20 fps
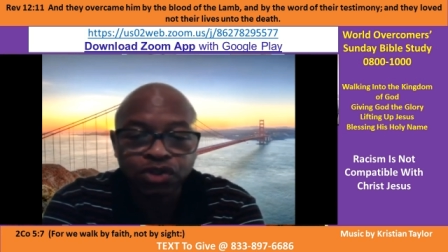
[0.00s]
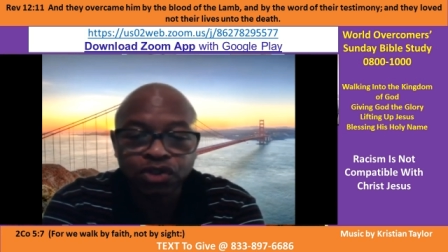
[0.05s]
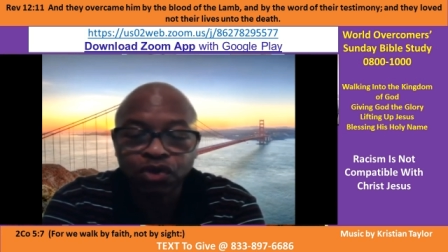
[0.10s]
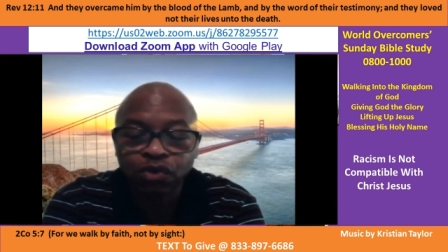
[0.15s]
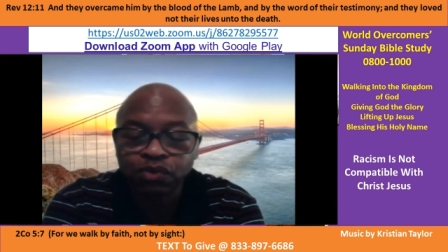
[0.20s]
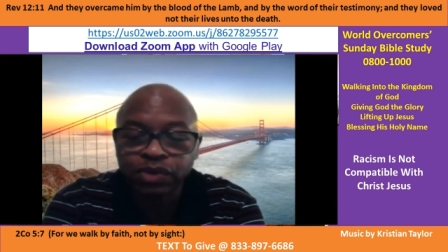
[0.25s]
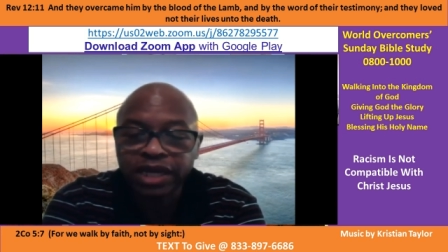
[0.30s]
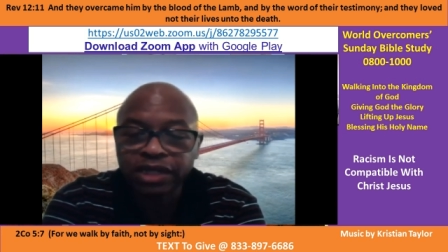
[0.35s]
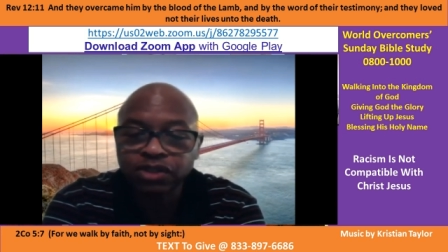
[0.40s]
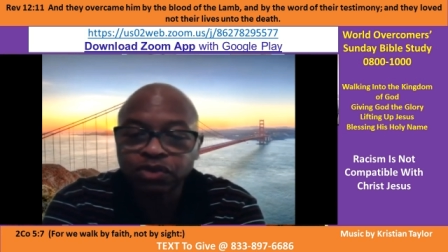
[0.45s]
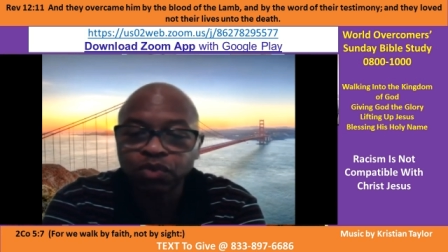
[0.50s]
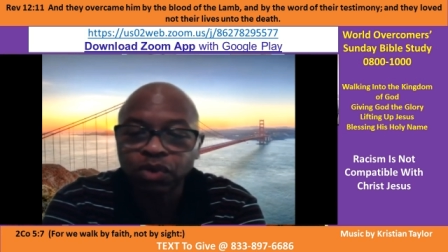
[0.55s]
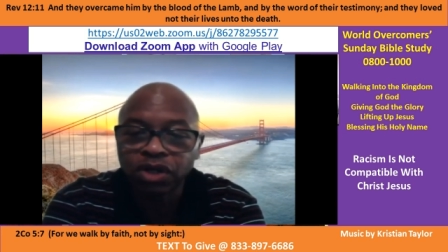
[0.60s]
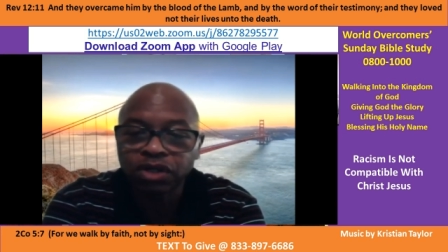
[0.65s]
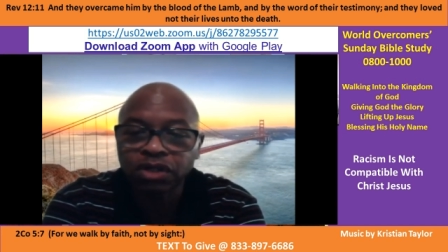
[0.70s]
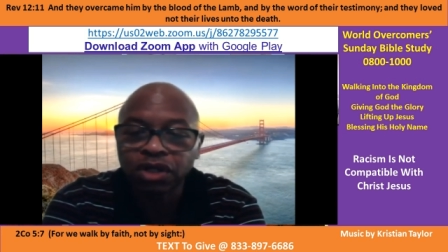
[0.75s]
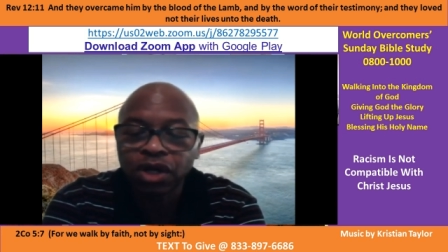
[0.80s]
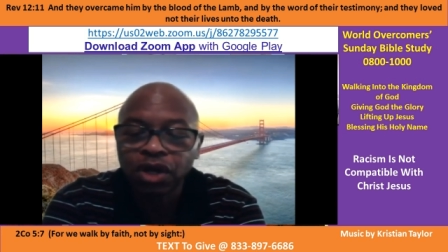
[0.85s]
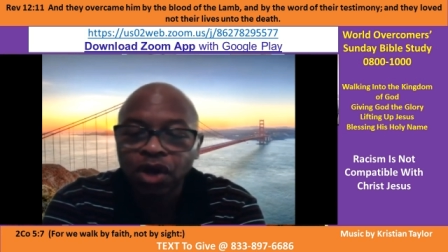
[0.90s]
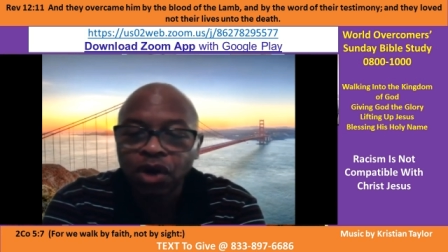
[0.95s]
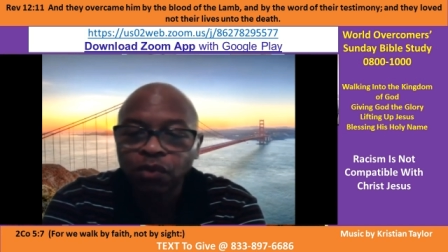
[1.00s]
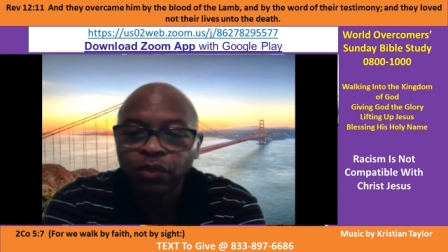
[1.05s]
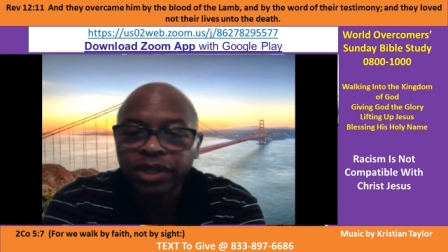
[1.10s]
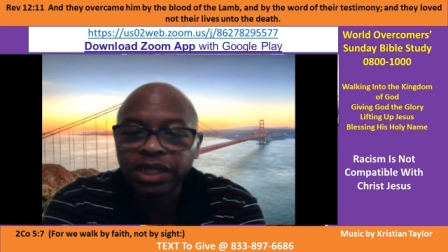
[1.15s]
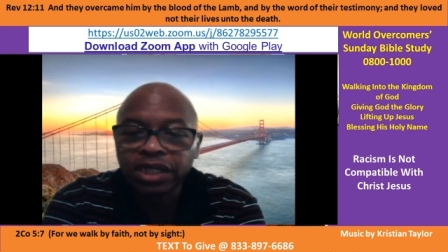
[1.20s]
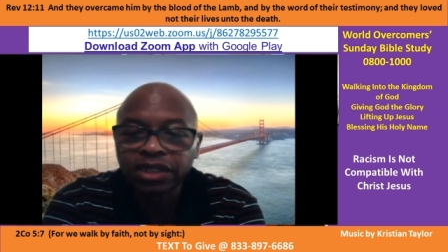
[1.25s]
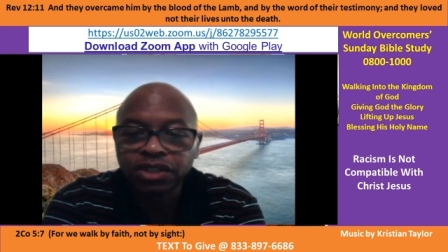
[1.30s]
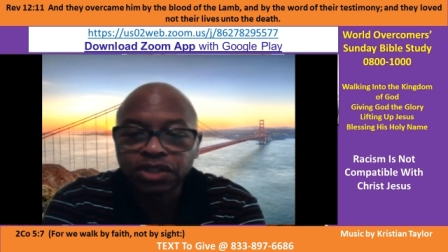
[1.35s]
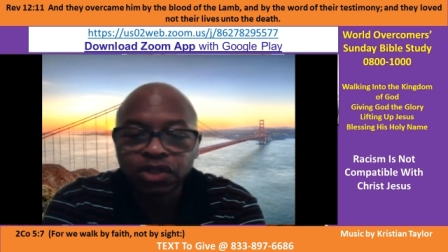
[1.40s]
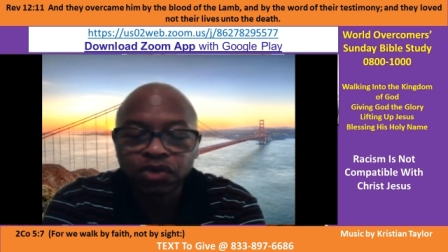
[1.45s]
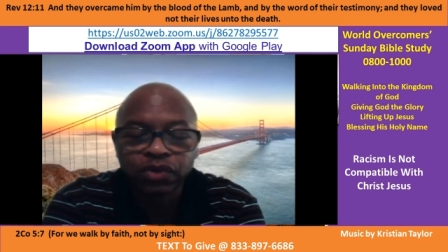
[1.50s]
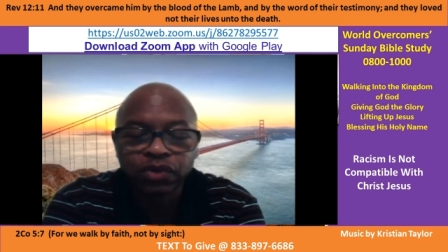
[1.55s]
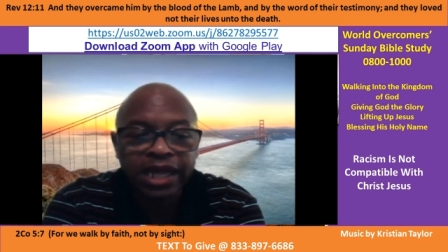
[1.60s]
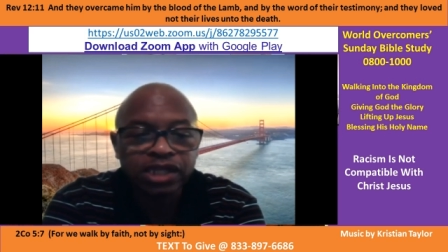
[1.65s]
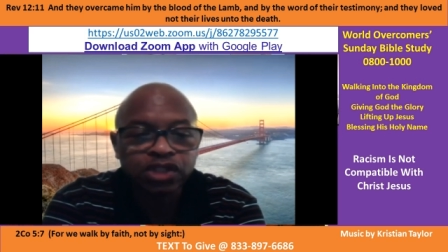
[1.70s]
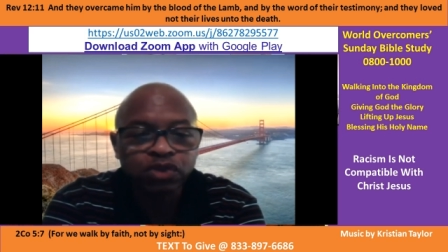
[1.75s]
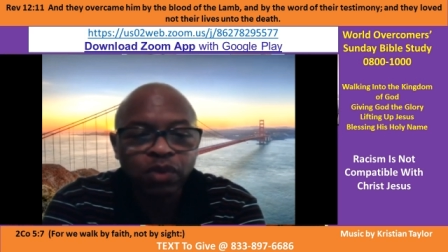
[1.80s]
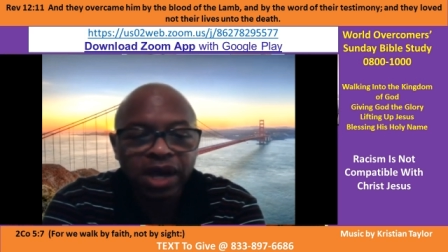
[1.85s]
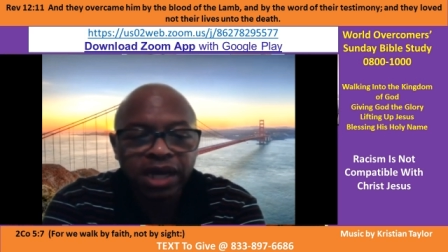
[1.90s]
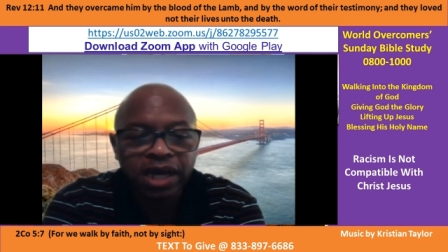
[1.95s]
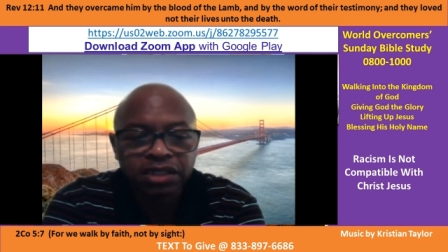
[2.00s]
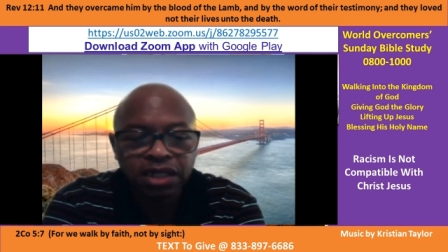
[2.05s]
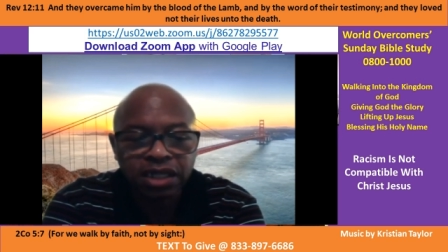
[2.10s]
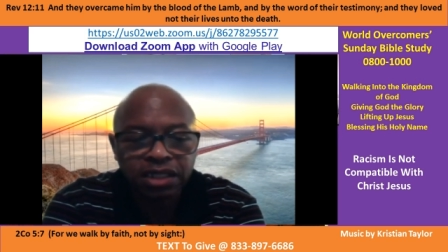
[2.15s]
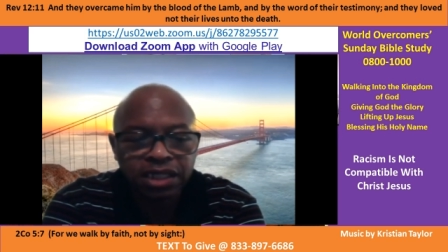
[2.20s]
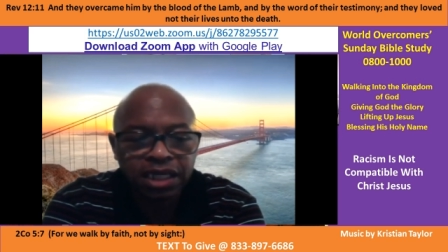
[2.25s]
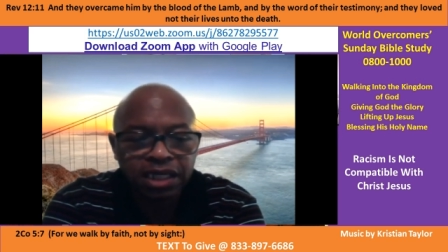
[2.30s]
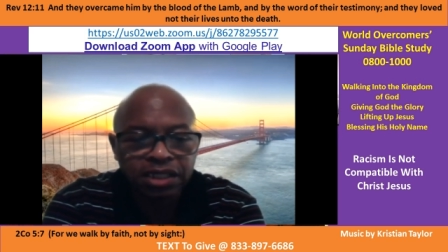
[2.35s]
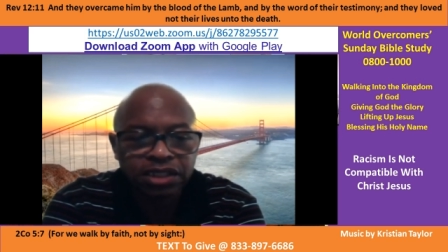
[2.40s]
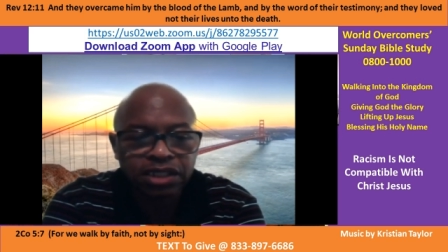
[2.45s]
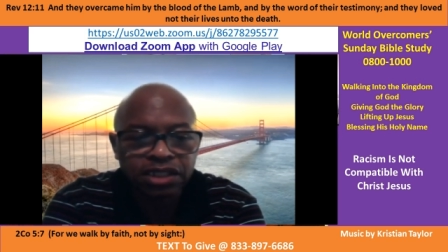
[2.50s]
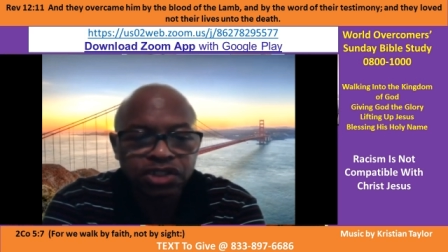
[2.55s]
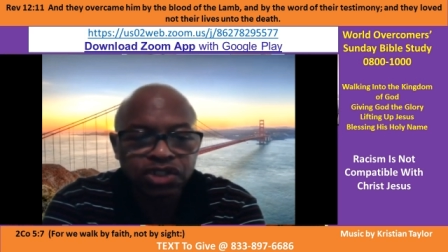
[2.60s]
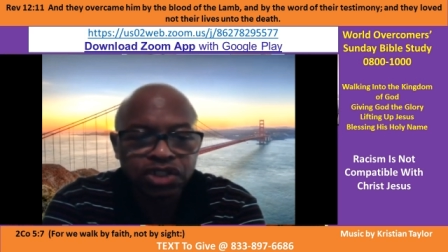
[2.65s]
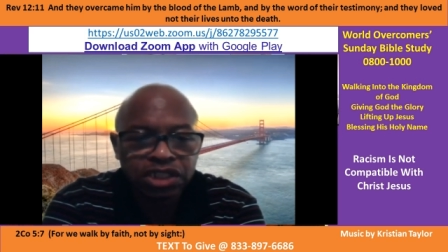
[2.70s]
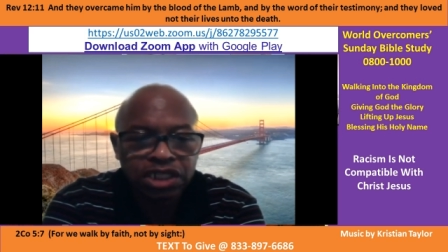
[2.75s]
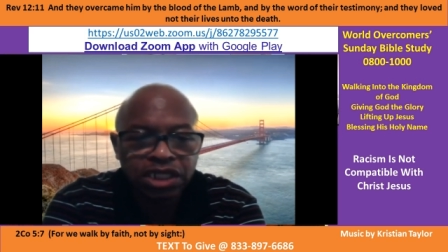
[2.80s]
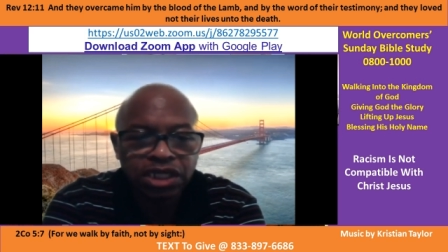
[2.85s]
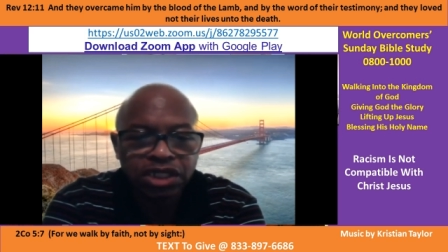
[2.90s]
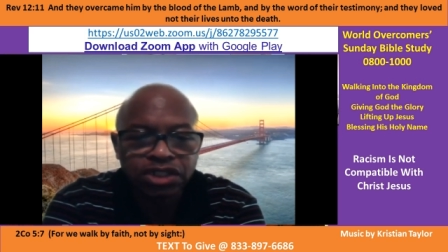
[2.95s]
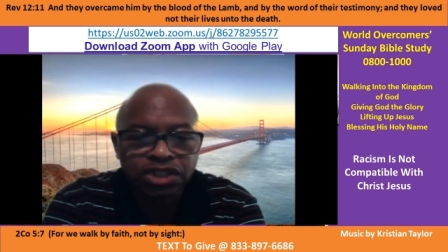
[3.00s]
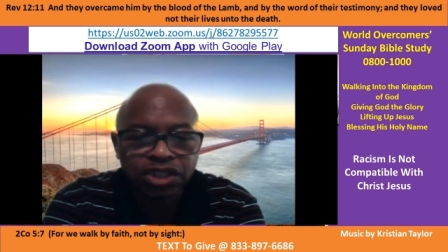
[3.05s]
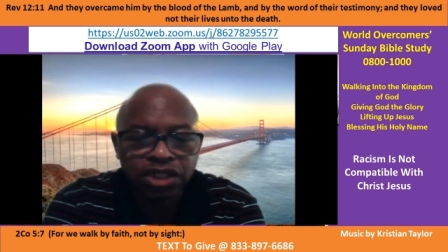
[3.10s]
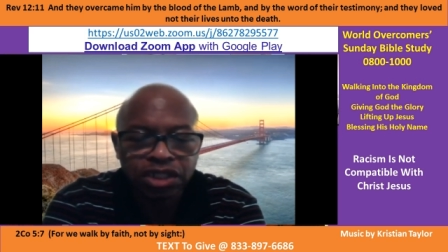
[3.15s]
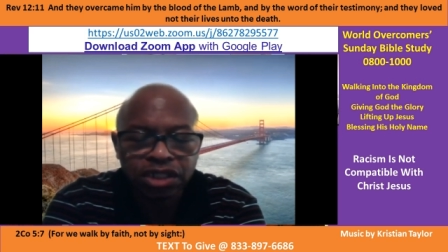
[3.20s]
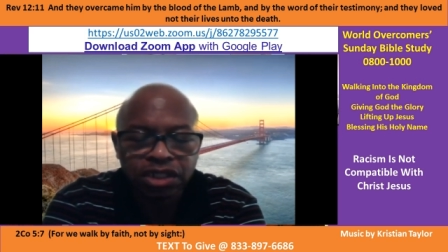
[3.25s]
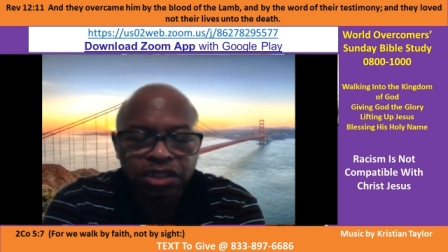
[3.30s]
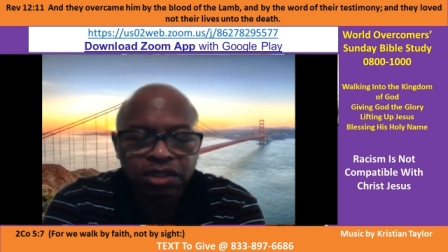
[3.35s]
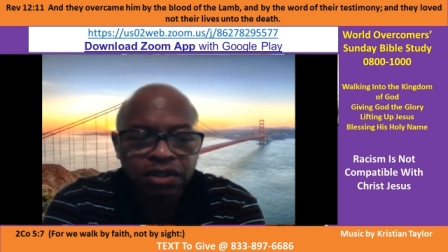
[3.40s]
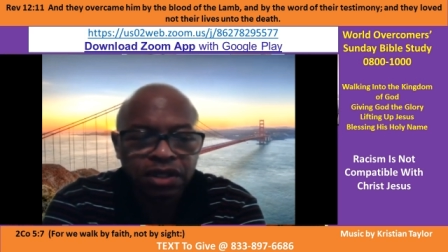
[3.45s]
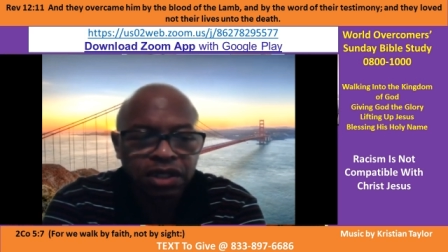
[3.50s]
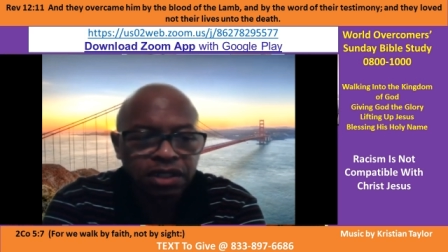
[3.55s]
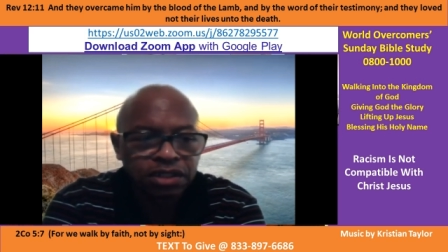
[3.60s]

You know, that's what we need to do, and that's why again, this teaching,